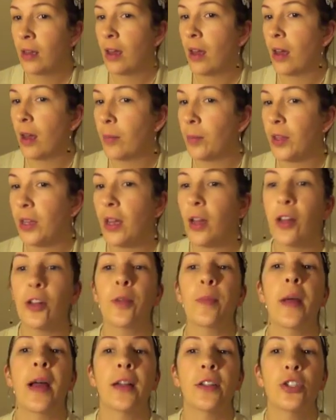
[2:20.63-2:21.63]
The
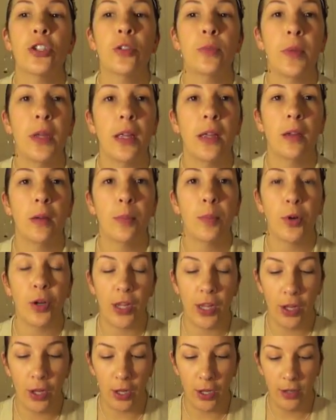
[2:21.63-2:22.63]
color matched me
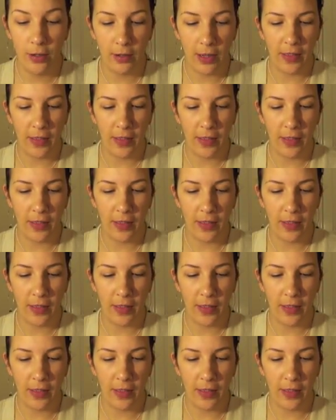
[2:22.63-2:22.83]
pretty good.